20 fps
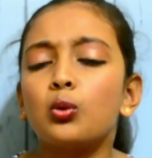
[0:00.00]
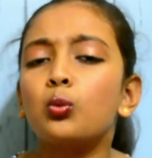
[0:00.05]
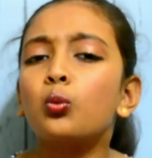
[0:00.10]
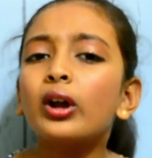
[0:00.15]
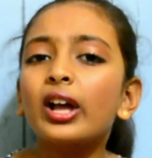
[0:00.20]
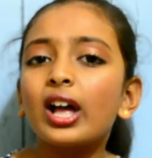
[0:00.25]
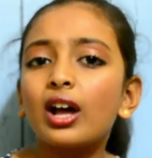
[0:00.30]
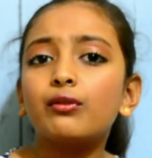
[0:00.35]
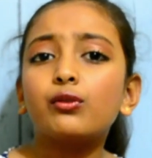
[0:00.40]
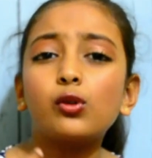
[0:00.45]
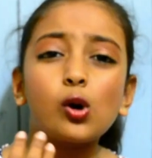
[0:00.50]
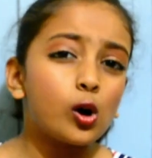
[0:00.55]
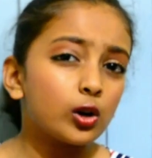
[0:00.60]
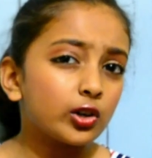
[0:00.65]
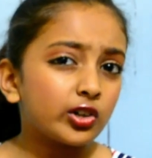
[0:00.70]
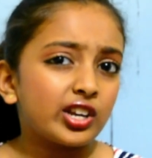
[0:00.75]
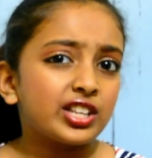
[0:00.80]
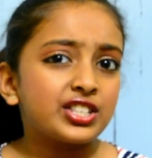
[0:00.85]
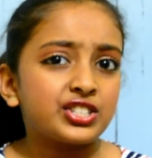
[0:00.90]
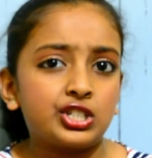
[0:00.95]
We have
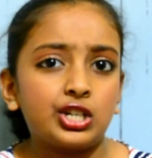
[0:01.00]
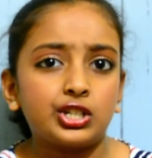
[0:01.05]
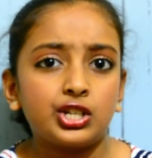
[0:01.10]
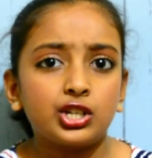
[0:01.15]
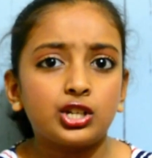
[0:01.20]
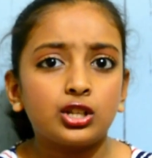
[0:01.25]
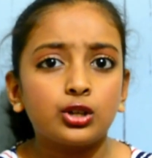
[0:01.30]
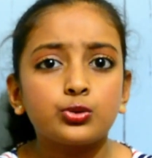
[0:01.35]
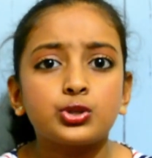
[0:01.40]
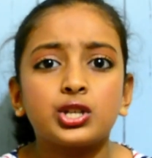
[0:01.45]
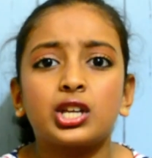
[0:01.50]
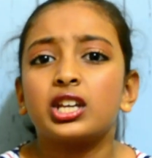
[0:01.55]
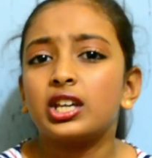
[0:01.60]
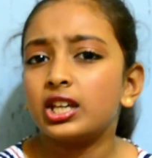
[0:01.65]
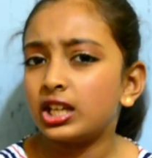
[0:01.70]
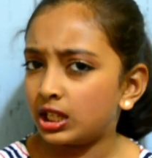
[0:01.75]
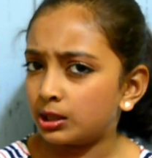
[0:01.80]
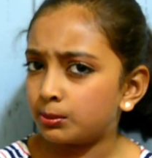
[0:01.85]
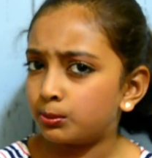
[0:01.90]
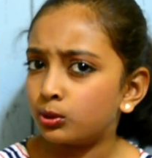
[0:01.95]
already started using
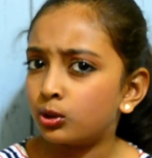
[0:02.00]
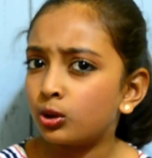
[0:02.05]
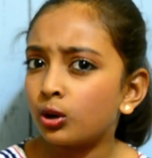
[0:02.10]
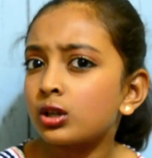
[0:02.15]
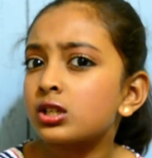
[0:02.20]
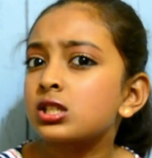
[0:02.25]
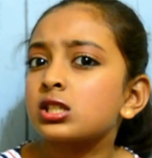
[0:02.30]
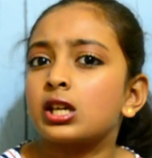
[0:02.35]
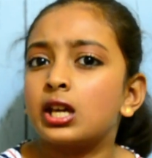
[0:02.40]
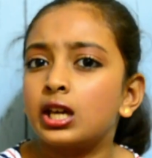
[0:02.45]
ebooks,